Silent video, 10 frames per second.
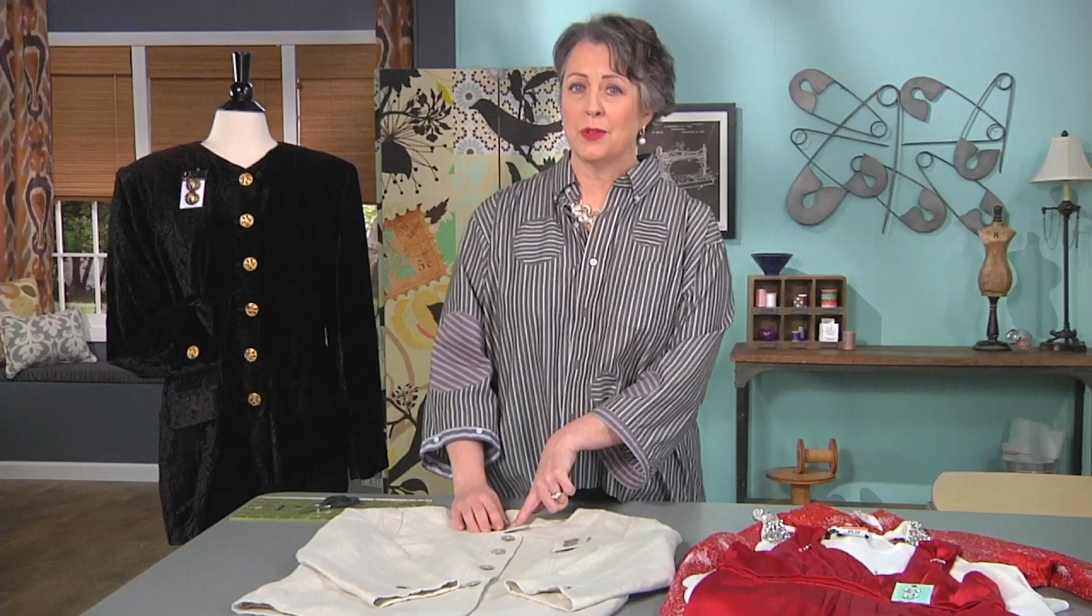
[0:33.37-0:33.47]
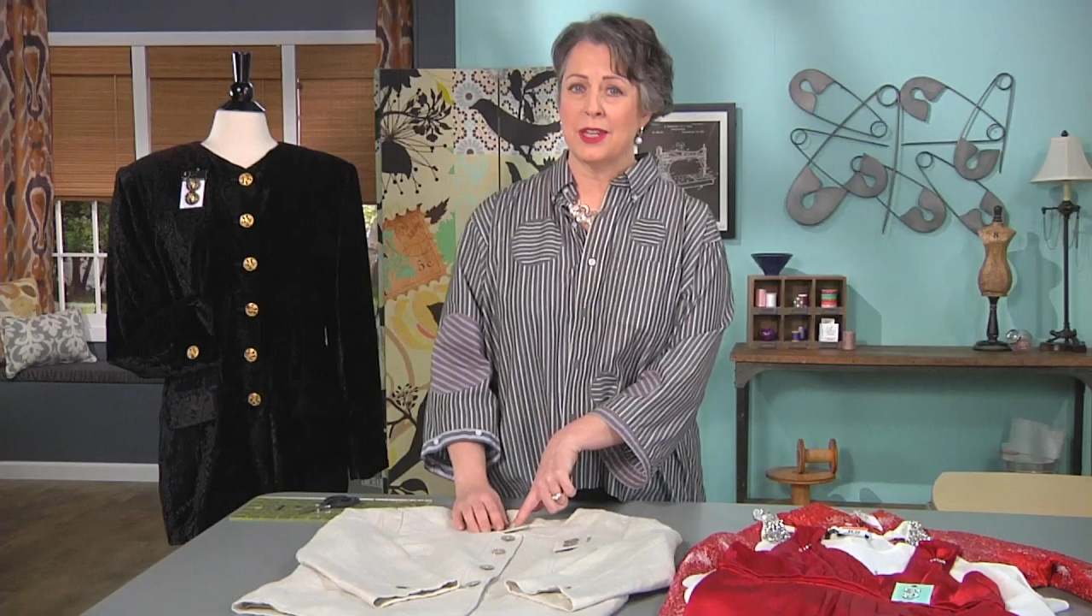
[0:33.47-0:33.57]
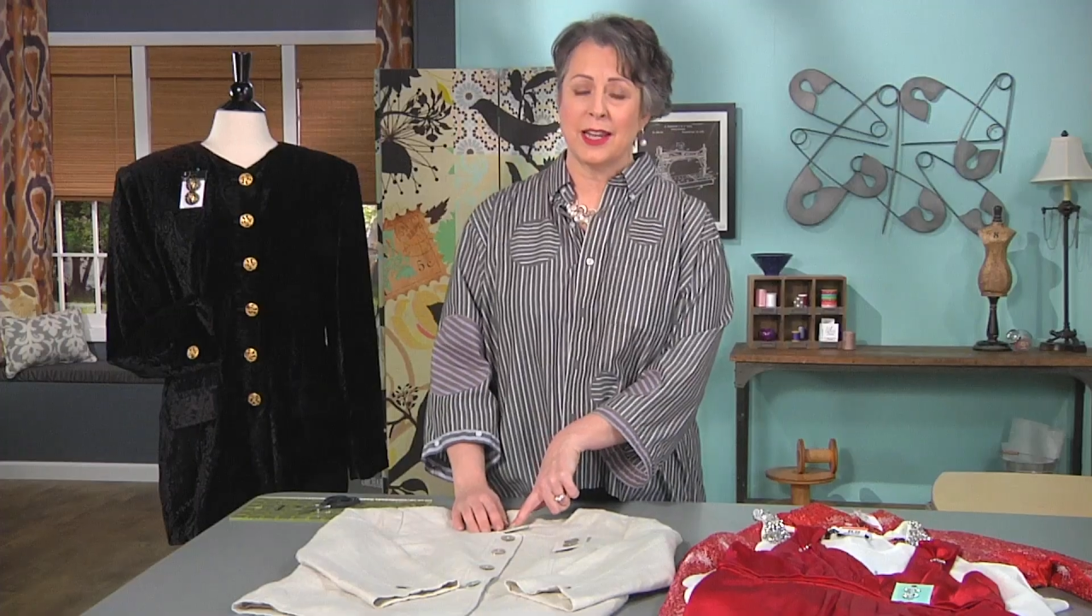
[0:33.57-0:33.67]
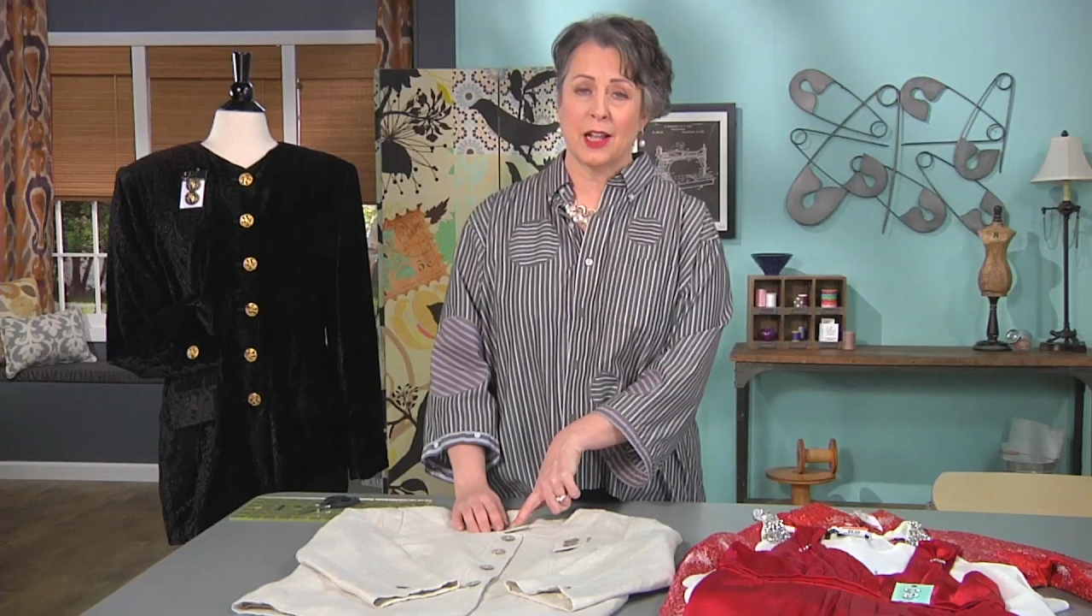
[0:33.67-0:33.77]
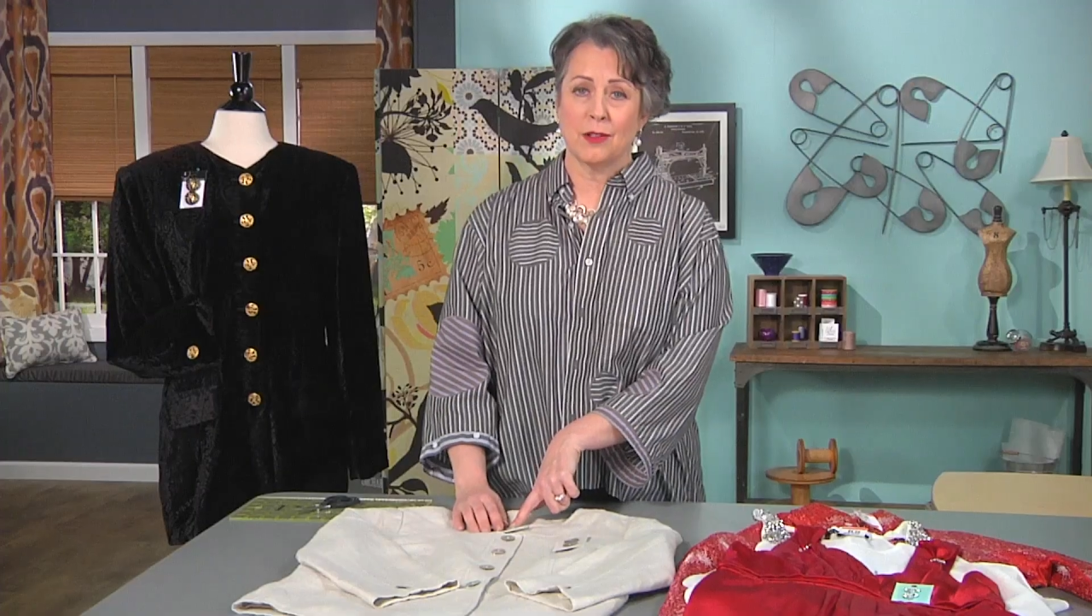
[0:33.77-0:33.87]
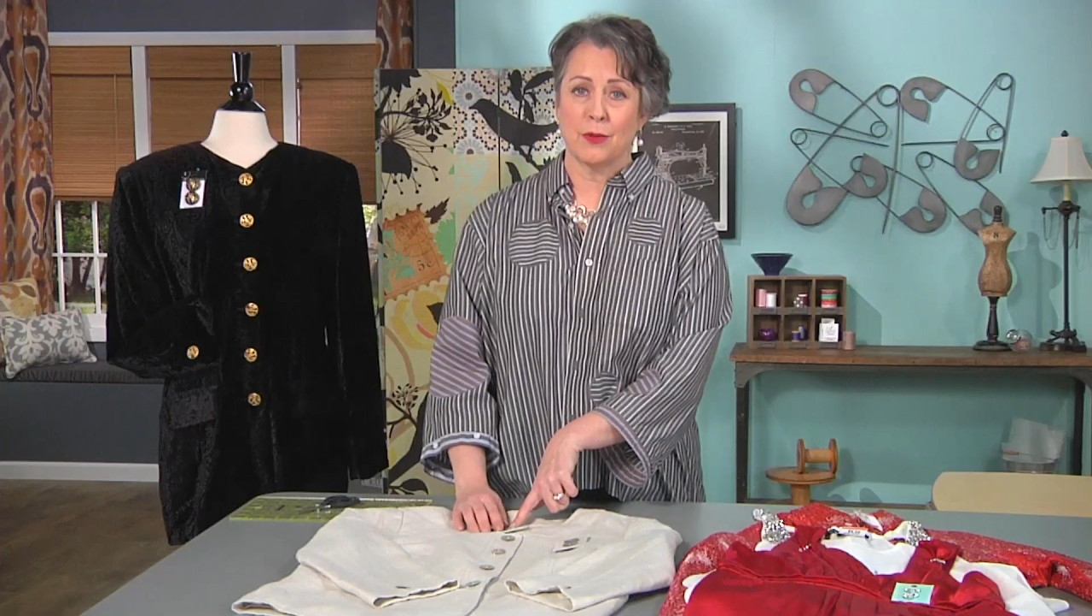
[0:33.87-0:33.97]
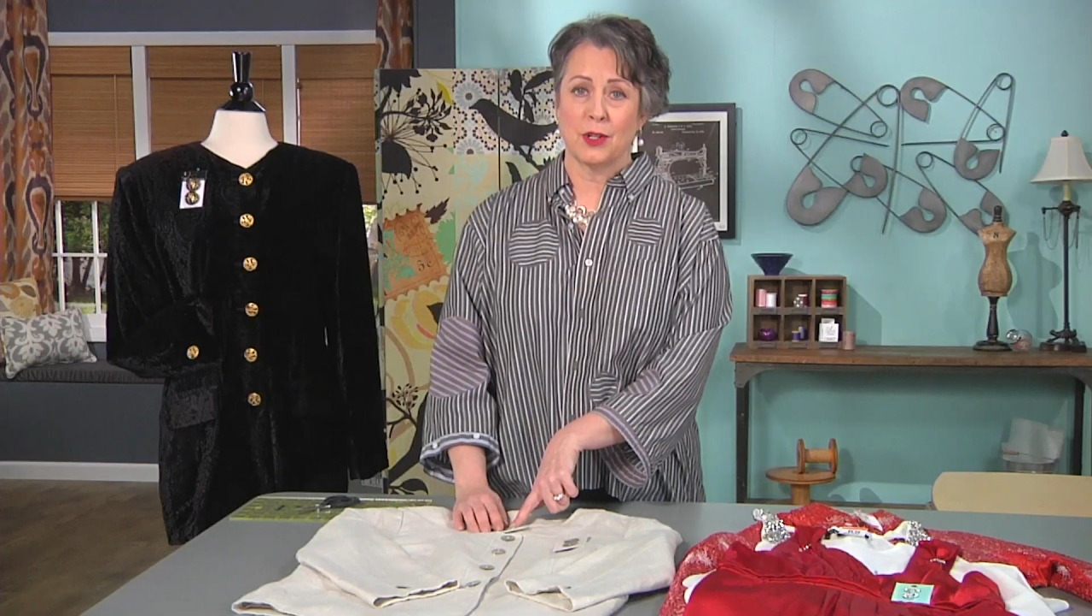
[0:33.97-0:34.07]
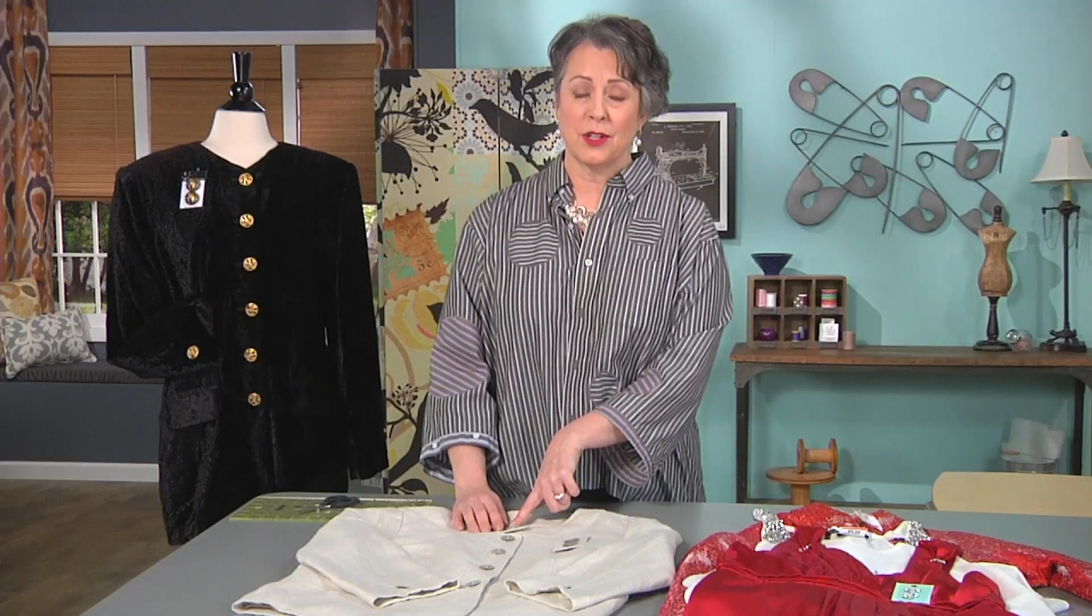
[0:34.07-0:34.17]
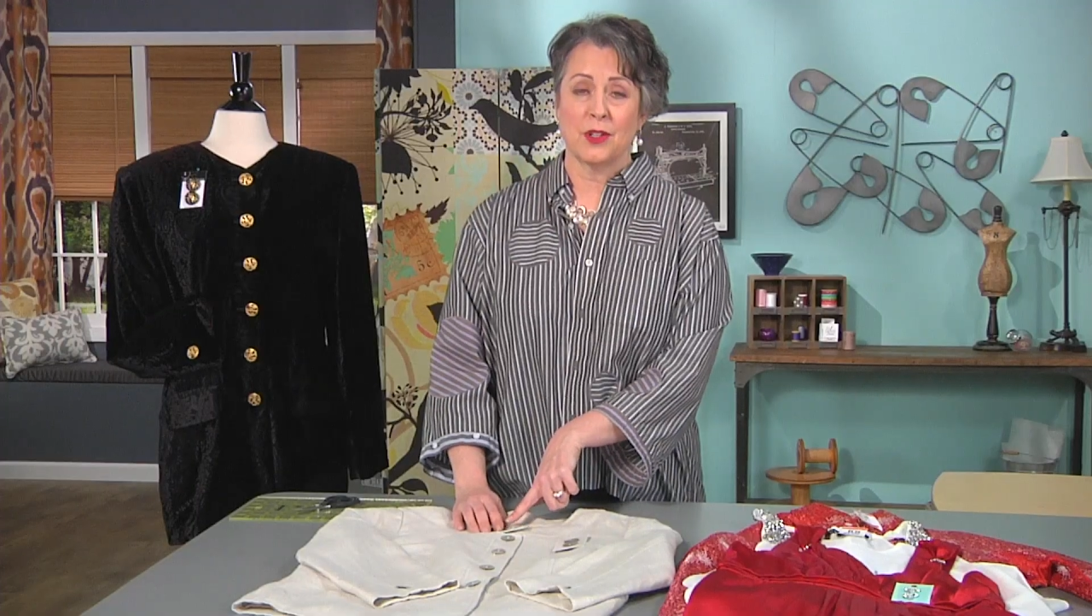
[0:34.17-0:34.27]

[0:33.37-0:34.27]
Jose, California,